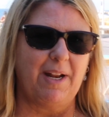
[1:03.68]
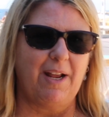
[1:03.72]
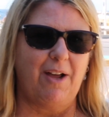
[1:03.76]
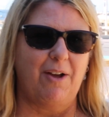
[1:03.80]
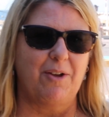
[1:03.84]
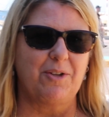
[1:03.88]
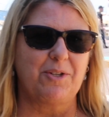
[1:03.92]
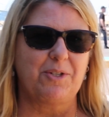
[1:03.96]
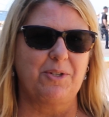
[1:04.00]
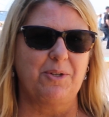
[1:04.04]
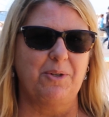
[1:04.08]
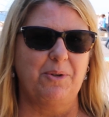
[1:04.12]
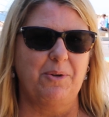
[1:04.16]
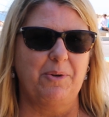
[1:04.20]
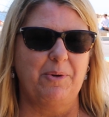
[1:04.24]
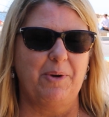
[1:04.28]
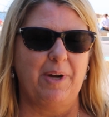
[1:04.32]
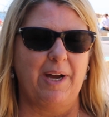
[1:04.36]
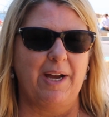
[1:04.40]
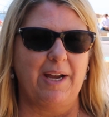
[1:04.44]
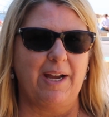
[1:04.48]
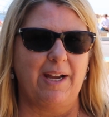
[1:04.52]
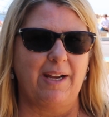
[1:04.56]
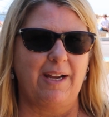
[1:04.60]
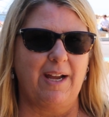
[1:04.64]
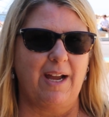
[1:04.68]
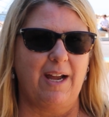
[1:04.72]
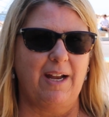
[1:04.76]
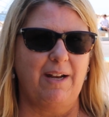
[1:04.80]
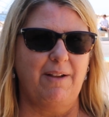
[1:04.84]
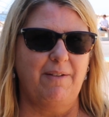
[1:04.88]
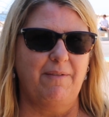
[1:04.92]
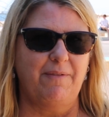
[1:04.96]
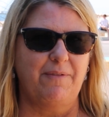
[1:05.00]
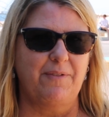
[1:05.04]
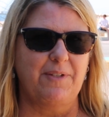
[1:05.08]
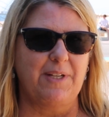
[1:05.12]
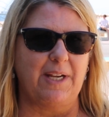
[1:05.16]
but I kind
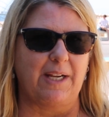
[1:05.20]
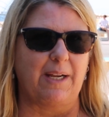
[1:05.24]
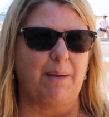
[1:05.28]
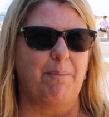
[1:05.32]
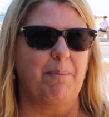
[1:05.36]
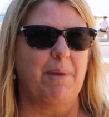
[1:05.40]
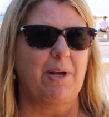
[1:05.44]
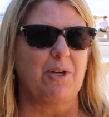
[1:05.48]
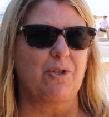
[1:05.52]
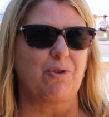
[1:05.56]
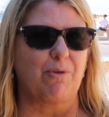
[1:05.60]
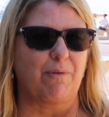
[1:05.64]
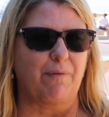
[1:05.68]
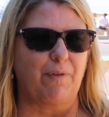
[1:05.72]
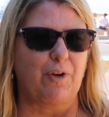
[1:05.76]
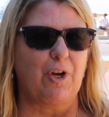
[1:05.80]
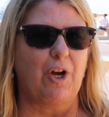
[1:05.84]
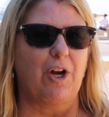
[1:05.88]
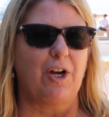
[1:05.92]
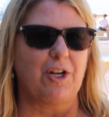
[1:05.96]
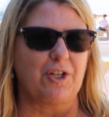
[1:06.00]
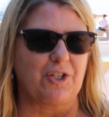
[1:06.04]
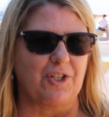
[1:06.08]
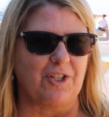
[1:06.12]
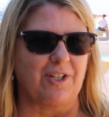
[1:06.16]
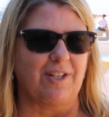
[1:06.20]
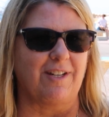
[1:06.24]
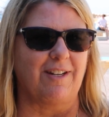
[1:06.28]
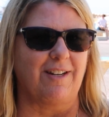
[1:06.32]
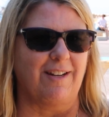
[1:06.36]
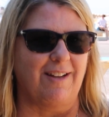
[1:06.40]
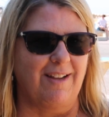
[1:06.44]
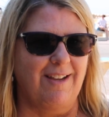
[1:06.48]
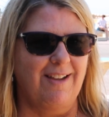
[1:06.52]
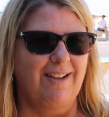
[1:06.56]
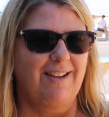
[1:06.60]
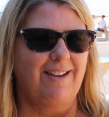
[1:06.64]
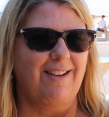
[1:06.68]
of take a measure of caution
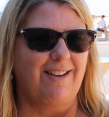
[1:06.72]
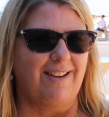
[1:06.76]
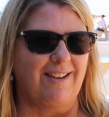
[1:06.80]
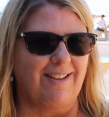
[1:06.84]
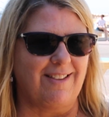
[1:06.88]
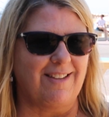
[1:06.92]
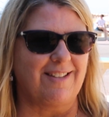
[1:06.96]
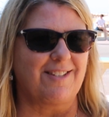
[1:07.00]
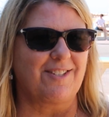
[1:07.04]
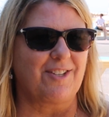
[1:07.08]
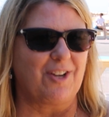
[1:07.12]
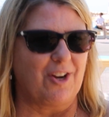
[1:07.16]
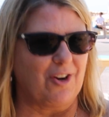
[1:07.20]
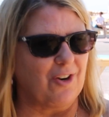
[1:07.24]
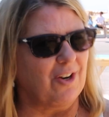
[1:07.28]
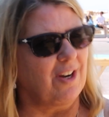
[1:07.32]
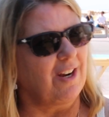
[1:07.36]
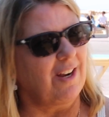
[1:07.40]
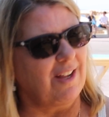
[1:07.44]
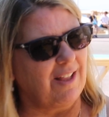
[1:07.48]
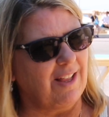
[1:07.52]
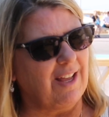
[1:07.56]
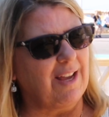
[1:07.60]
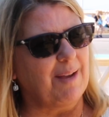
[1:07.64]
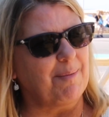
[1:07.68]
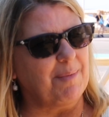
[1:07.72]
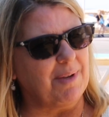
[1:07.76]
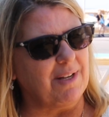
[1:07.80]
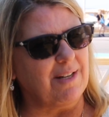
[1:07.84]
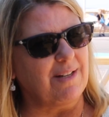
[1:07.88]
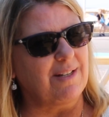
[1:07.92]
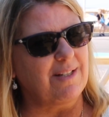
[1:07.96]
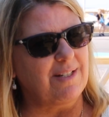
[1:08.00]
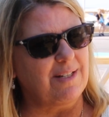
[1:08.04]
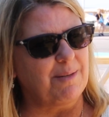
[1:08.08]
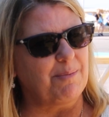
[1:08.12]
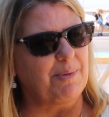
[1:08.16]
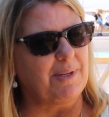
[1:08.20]
in this current climate
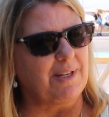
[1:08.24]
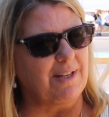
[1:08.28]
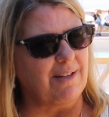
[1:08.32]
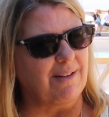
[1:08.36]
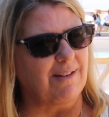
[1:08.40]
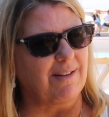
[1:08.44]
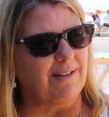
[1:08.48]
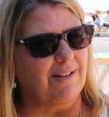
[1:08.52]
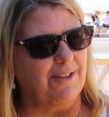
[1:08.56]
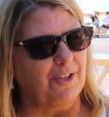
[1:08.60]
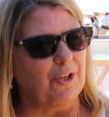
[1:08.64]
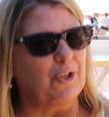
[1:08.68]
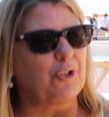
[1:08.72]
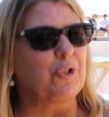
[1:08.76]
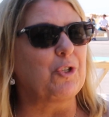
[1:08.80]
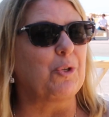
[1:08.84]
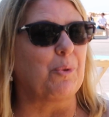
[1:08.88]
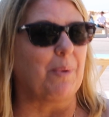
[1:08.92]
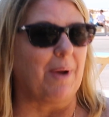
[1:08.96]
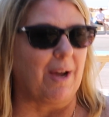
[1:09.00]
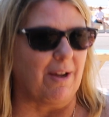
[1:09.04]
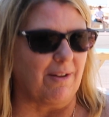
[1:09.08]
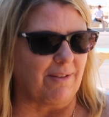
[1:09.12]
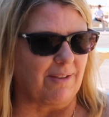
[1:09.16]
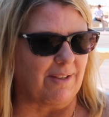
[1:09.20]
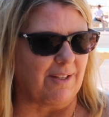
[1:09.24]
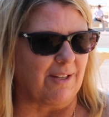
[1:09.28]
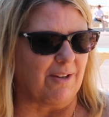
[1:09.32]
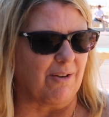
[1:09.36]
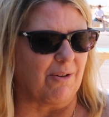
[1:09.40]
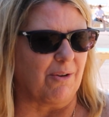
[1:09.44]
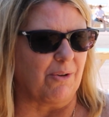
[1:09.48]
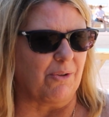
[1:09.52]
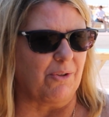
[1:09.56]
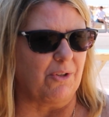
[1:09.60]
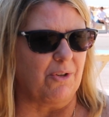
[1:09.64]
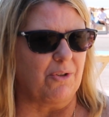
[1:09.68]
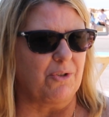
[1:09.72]
to be a little too out
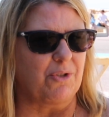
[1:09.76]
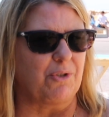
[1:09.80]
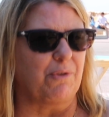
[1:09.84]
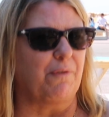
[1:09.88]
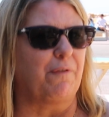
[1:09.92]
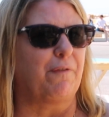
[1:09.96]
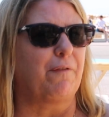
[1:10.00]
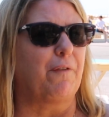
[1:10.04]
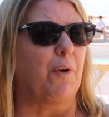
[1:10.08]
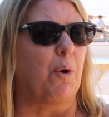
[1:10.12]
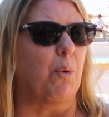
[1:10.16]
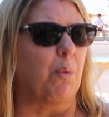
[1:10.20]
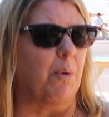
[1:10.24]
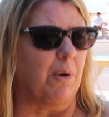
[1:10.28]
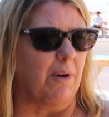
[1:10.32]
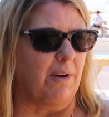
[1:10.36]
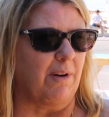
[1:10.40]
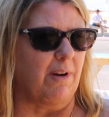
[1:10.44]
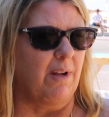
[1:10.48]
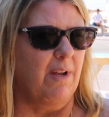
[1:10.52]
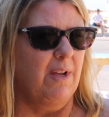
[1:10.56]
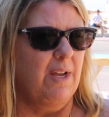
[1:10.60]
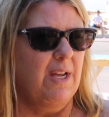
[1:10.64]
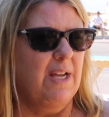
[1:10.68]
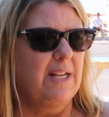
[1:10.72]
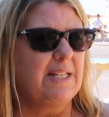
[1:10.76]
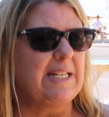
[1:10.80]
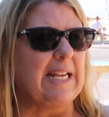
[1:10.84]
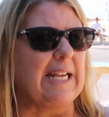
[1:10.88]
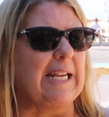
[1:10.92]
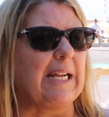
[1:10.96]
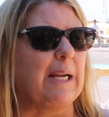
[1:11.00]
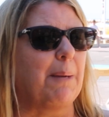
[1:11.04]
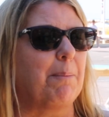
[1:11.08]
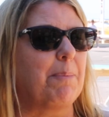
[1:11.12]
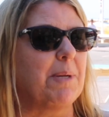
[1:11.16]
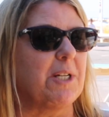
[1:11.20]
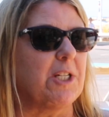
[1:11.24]
there, a little too forward,
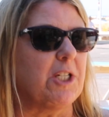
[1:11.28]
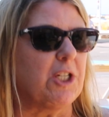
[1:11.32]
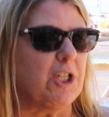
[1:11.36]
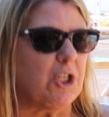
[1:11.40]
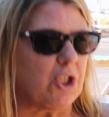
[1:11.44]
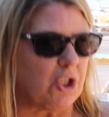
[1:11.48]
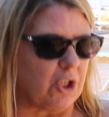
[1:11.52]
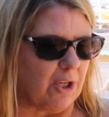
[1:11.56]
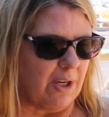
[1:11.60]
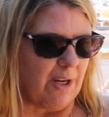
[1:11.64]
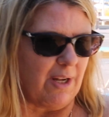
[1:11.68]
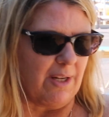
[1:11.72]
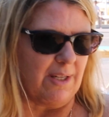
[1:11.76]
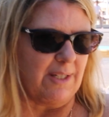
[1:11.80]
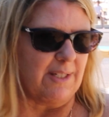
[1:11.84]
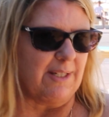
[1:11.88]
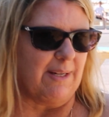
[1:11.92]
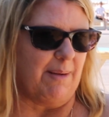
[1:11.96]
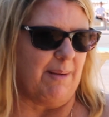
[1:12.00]
taking a position on